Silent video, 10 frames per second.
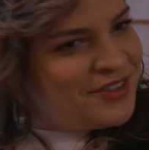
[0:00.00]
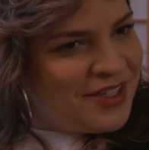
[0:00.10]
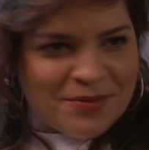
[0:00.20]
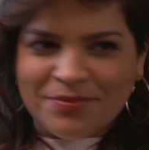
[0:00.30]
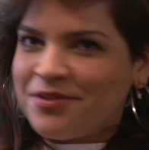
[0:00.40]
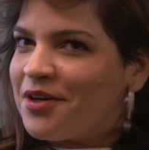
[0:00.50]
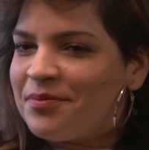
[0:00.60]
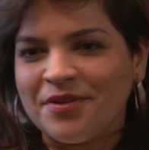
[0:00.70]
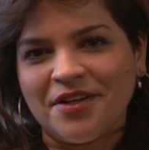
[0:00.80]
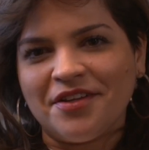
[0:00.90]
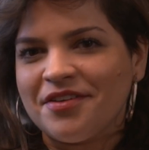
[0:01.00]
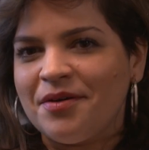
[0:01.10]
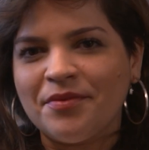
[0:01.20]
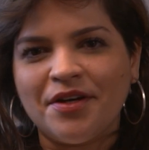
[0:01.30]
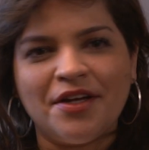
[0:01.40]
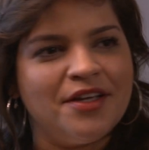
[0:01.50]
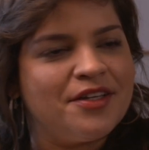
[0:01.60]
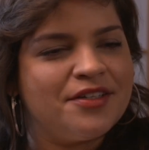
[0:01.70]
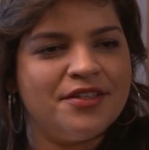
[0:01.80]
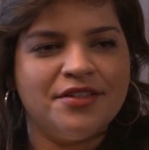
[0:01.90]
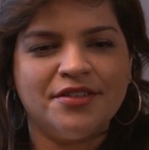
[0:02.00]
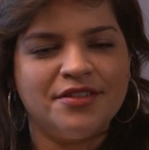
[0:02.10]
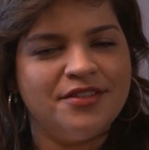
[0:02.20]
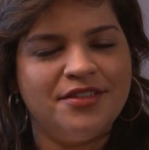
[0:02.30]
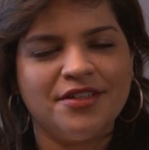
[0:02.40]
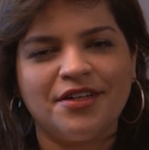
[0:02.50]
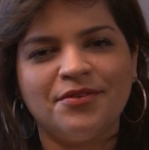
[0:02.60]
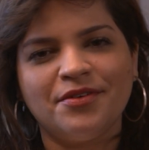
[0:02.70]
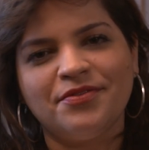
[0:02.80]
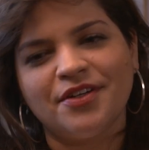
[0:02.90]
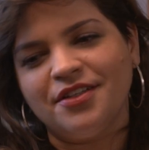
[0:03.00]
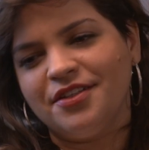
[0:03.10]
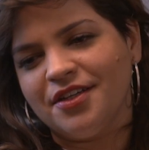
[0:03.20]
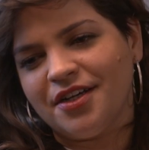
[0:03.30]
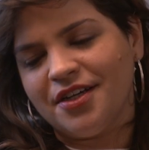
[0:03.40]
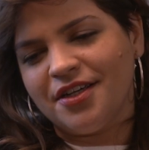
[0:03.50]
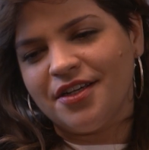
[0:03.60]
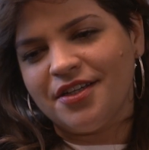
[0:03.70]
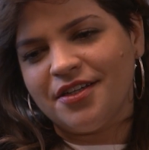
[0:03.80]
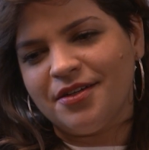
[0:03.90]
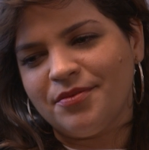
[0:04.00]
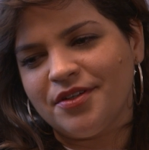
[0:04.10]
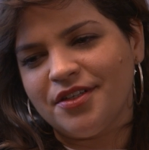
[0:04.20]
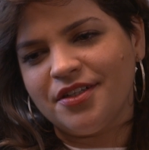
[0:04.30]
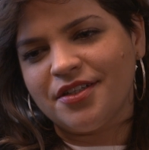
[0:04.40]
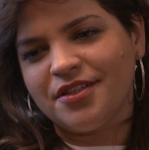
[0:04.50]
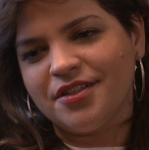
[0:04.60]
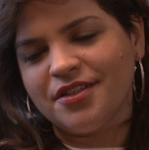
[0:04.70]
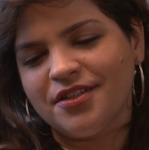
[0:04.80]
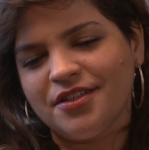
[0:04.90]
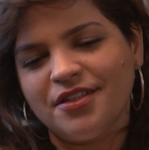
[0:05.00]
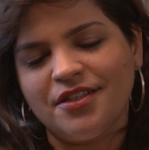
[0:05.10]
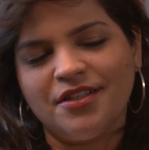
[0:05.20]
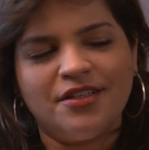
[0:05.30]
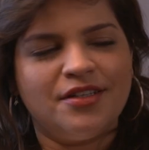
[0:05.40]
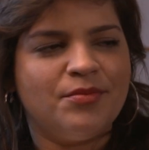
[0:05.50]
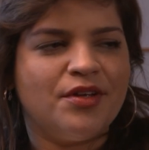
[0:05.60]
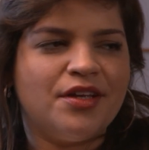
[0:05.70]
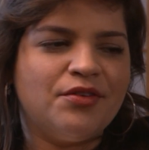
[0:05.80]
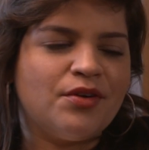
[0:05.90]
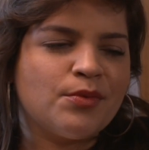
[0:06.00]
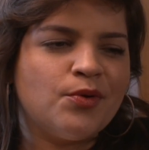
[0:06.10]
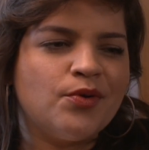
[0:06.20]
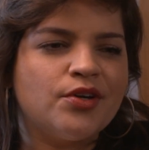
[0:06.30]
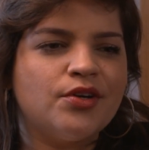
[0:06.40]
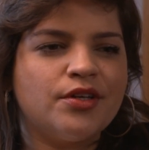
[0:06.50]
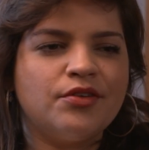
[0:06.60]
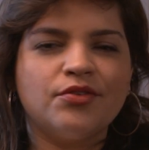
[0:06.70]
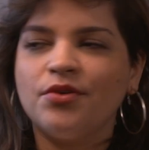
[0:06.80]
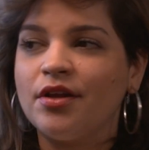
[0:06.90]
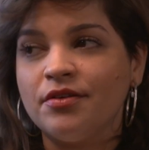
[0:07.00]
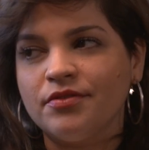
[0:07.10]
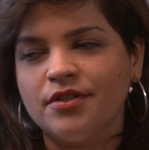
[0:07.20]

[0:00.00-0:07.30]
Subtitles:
deep dark place. I'm like, God, I want to fucking die. I'm like either I'm going to cooking school. I love